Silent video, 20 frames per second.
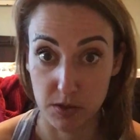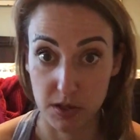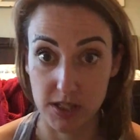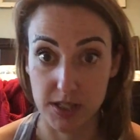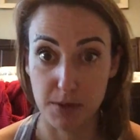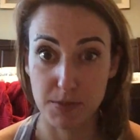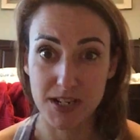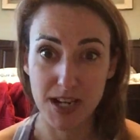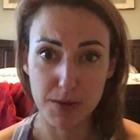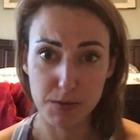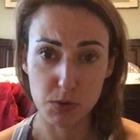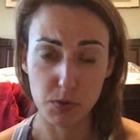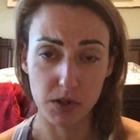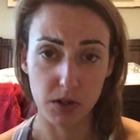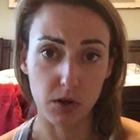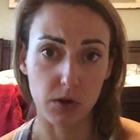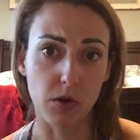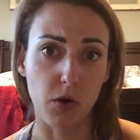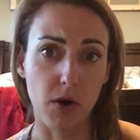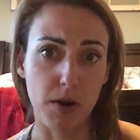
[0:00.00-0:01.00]
And sometimes when
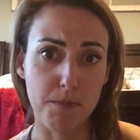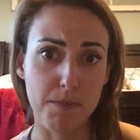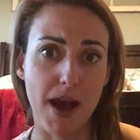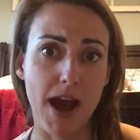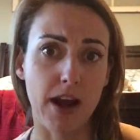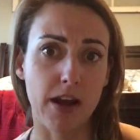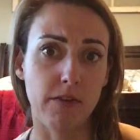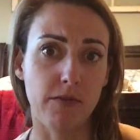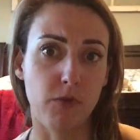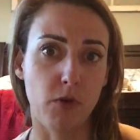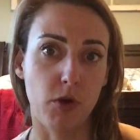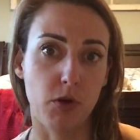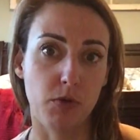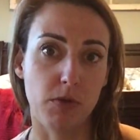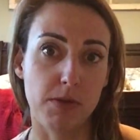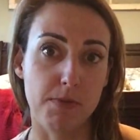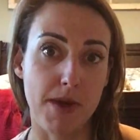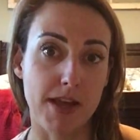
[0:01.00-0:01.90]
you're going back and forth with